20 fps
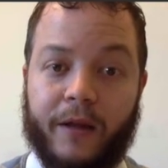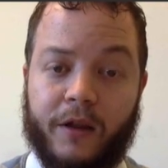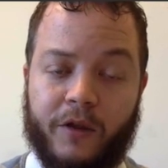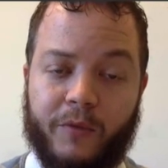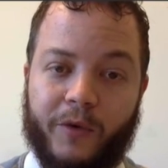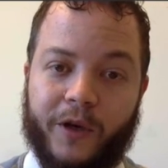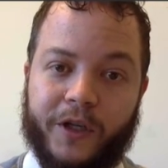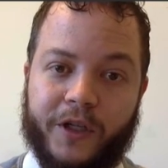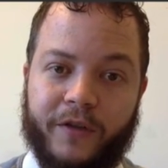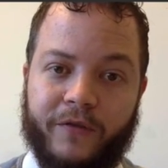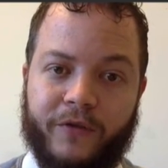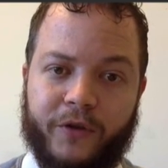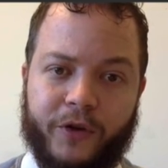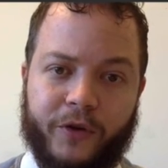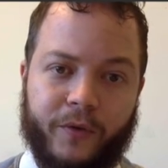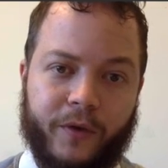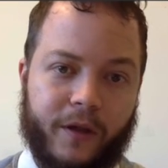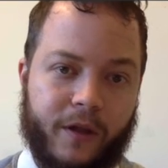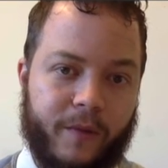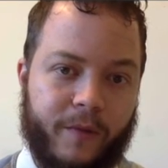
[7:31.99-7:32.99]
especially for
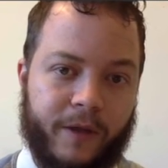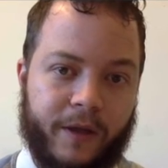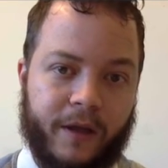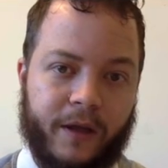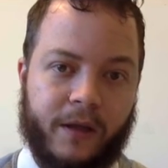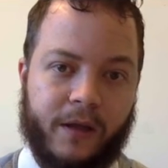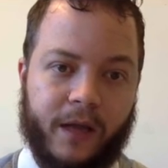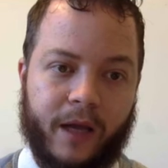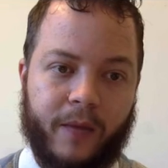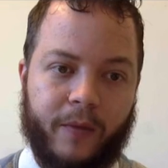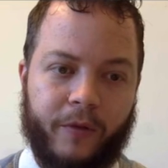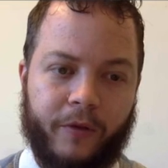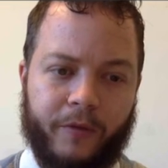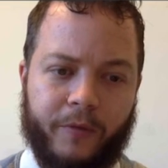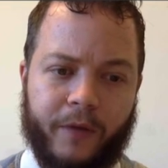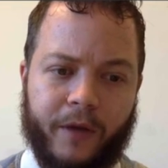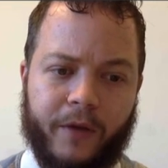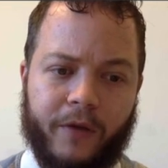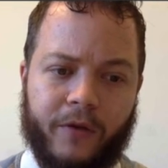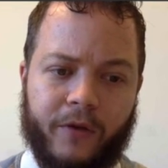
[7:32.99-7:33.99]
doing some of the examples
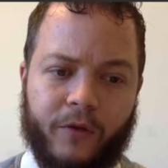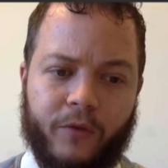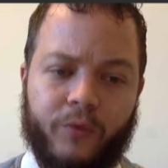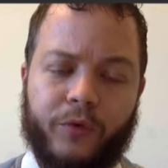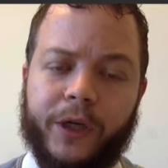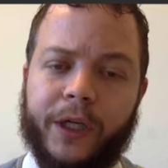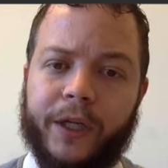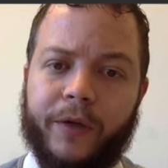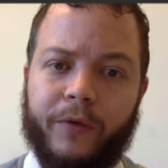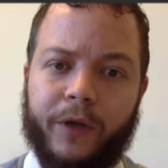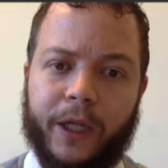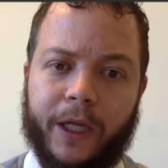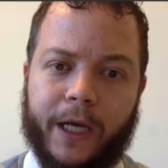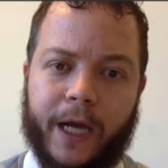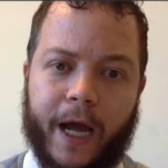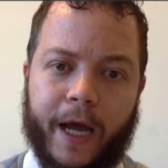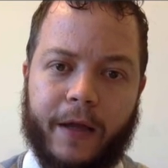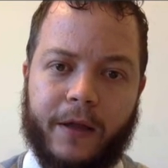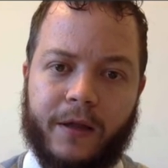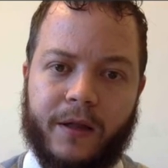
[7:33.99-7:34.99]
because they're really, really
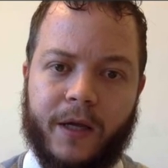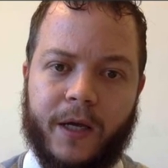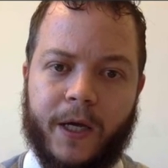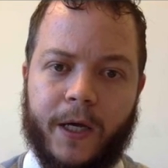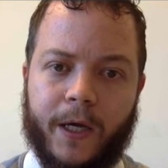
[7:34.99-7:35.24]
nice